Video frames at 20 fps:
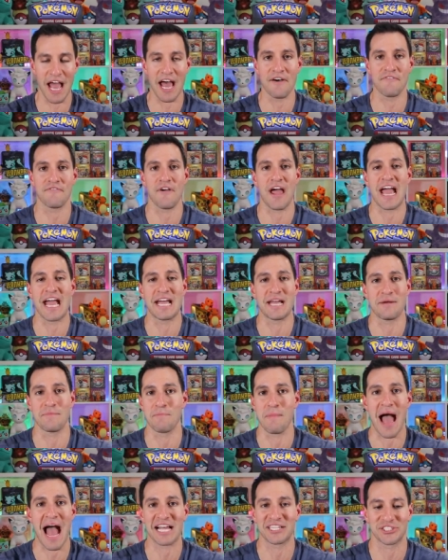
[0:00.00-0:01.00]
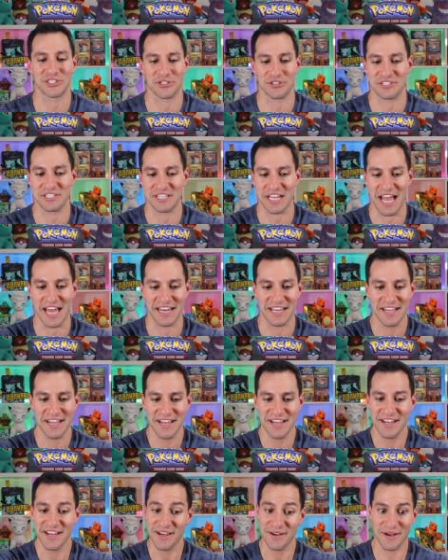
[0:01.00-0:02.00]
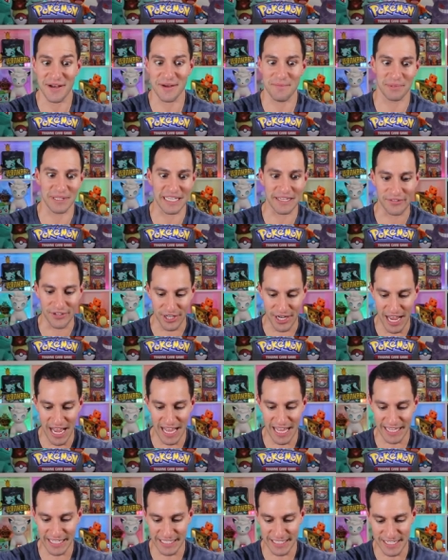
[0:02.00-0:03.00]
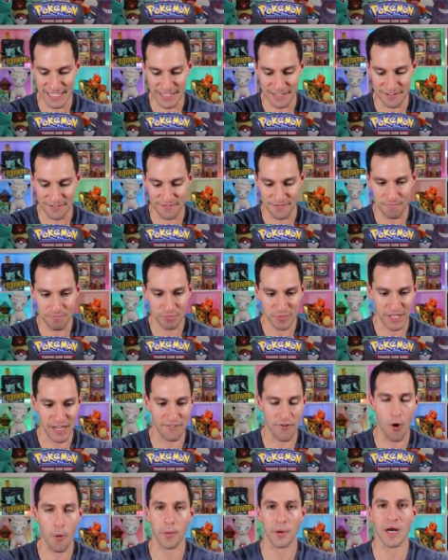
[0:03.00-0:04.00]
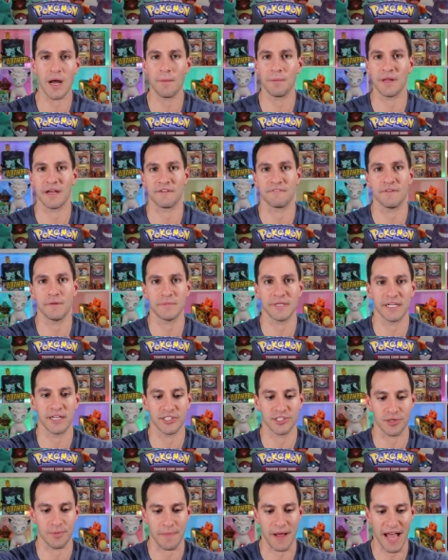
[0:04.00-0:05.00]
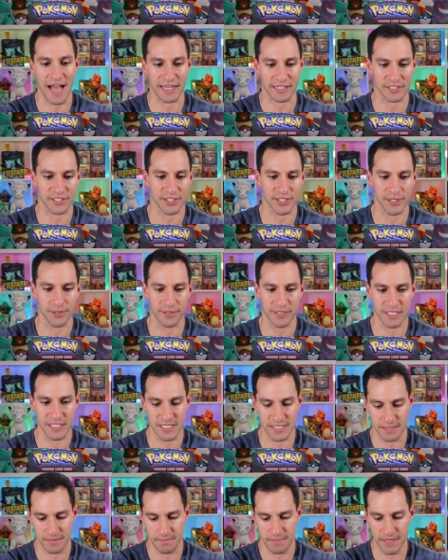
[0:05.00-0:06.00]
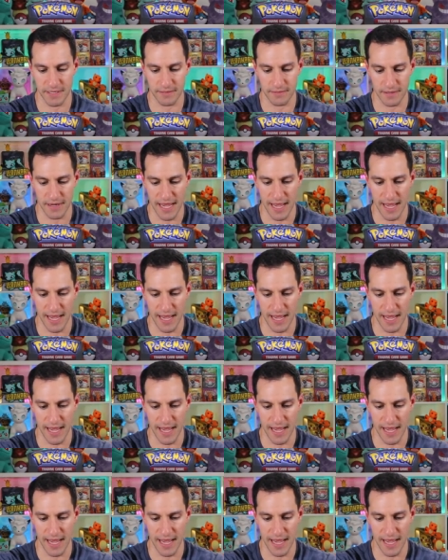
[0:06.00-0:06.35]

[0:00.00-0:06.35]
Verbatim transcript: have a master set uh, believe it or not, of I've opened up like 1,500 packs too. It's been